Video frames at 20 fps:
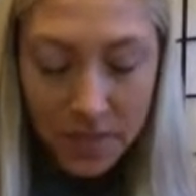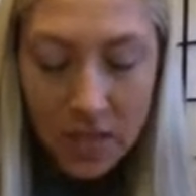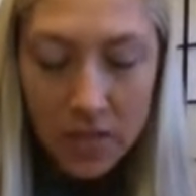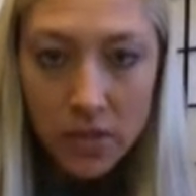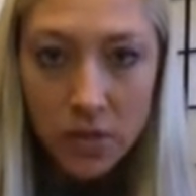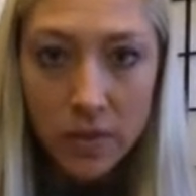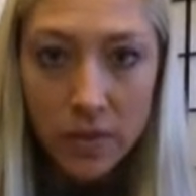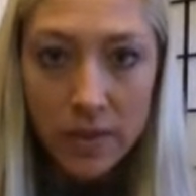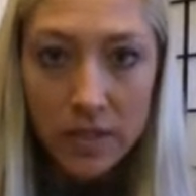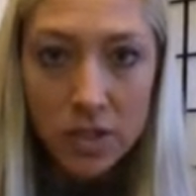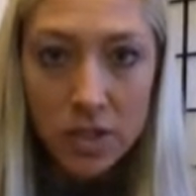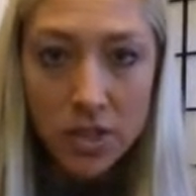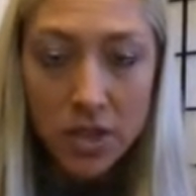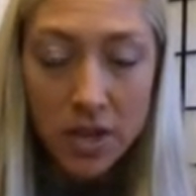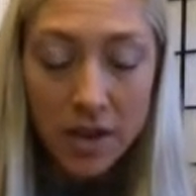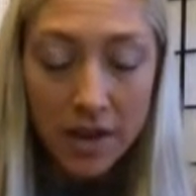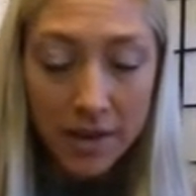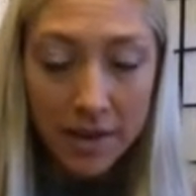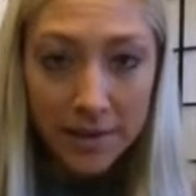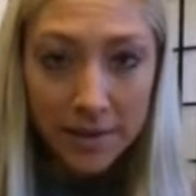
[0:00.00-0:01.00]
So
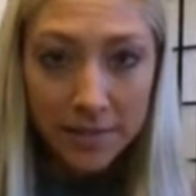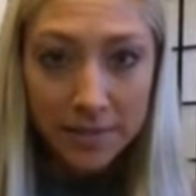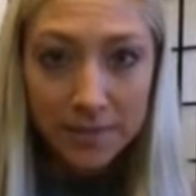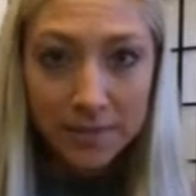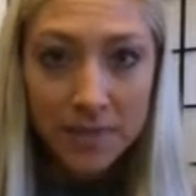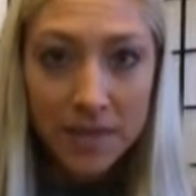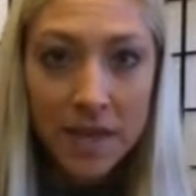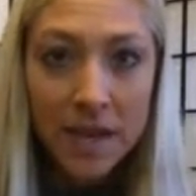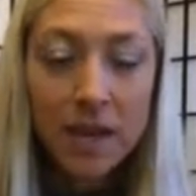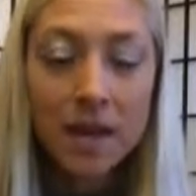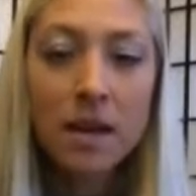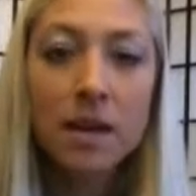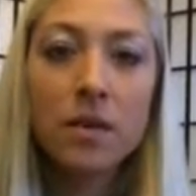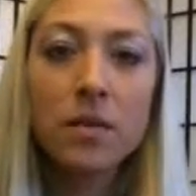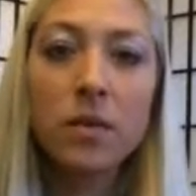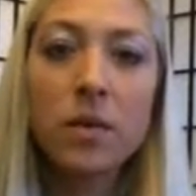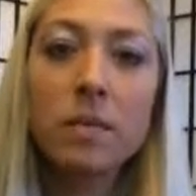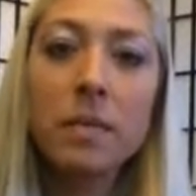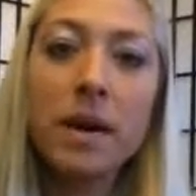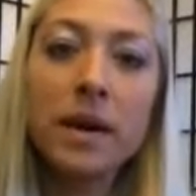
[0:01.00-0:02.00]
Ishtar
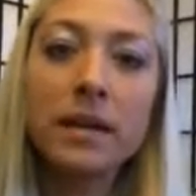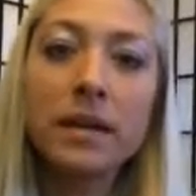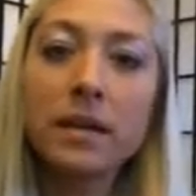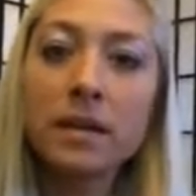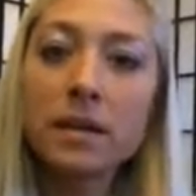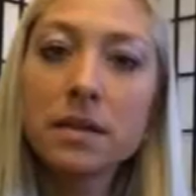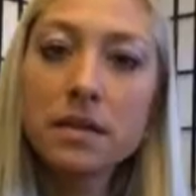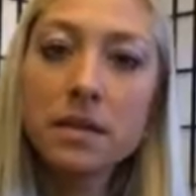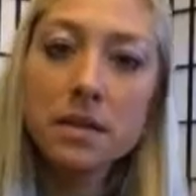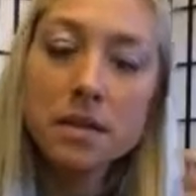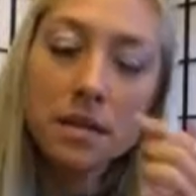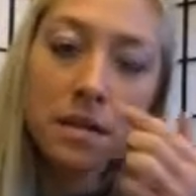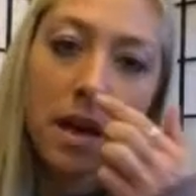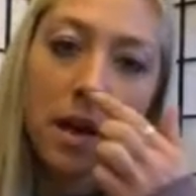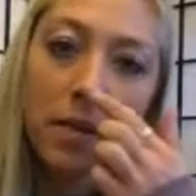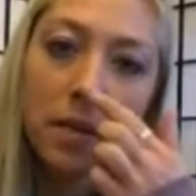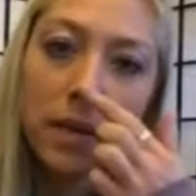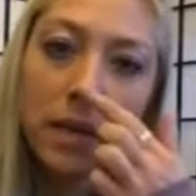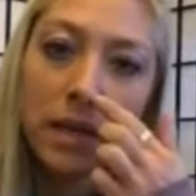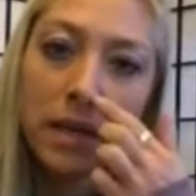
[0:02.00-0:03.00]
reminding us
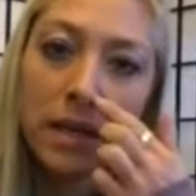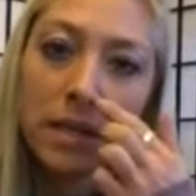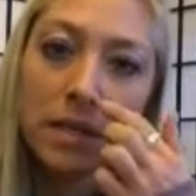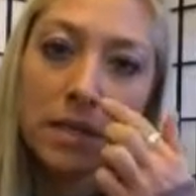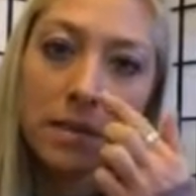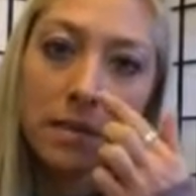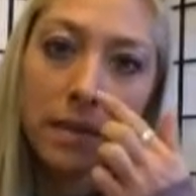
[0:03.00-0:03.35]
that we need to